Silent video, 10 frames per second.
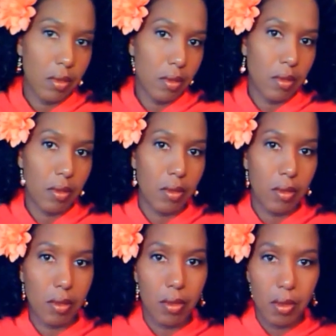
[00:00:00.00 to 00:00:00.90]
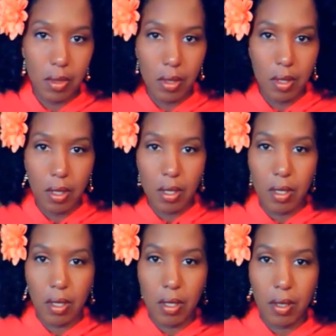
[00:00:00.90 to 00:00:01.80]

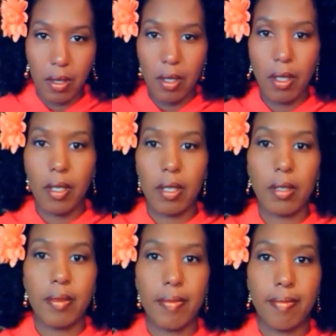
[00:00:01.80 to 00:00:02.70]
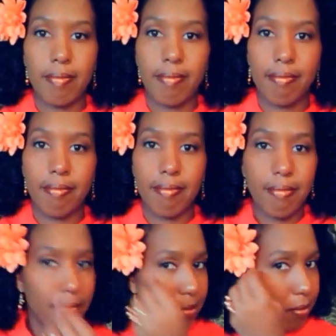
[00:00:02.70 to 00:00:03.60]

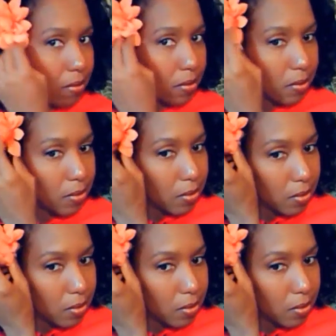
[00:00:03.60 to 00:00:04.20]
Nothing is said.